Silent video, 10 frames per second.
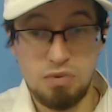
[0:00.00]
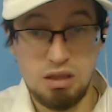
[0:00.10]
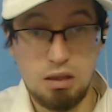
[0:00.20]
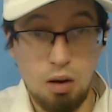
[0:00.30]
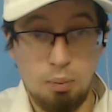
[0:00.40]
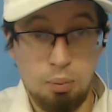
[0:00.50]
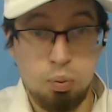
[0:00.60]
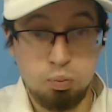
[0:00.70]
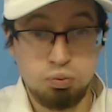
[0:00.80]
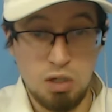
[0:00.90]
the
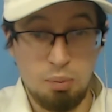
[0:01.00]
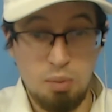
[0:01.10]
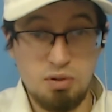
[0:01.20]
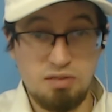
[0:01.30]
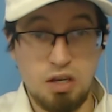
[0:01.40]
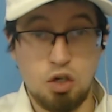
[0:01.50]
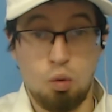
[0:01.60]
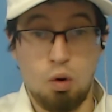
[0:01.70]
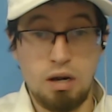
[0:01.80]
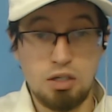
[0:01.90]
purpose of HR
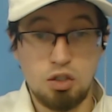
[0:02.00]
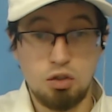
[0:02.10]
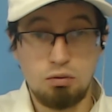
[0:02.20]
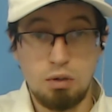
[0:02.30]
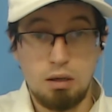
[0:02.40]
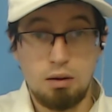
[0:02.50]
1 is to